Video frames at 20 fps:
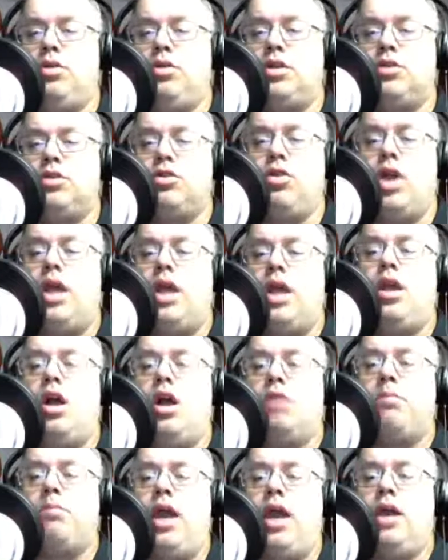as great young
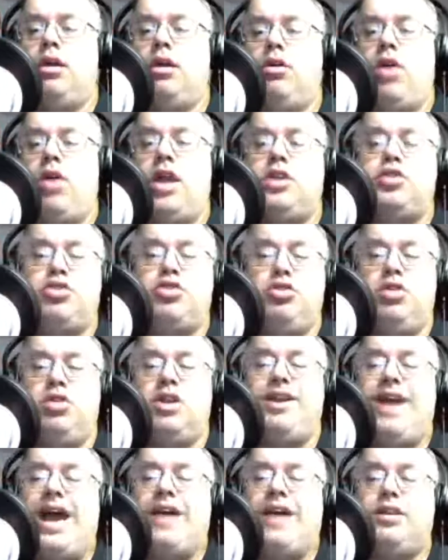men, great student
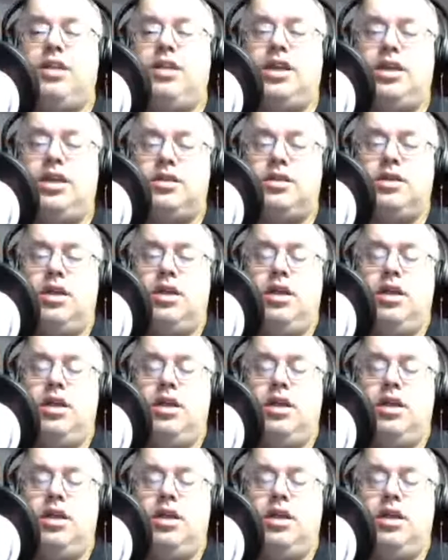athletes.